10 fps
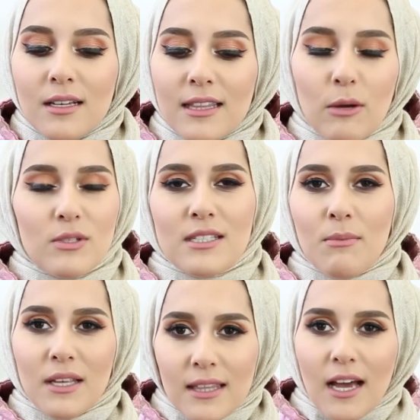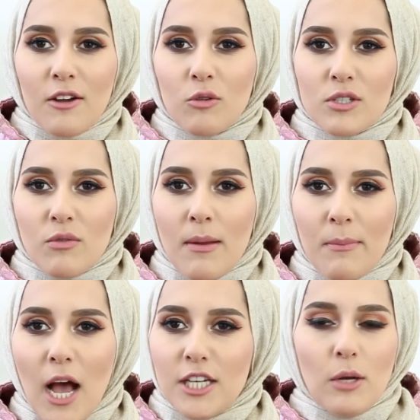That was something that I always
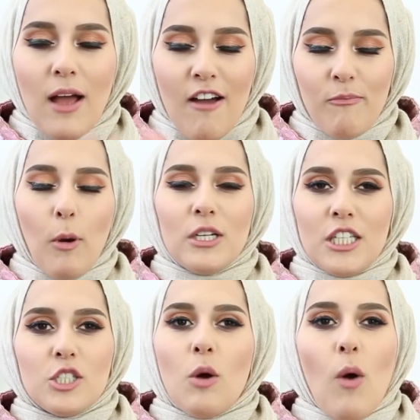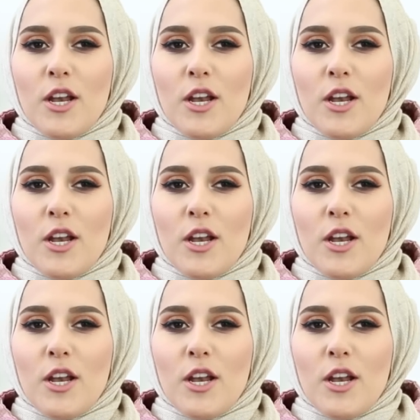remember. I don't have pointy shoulders.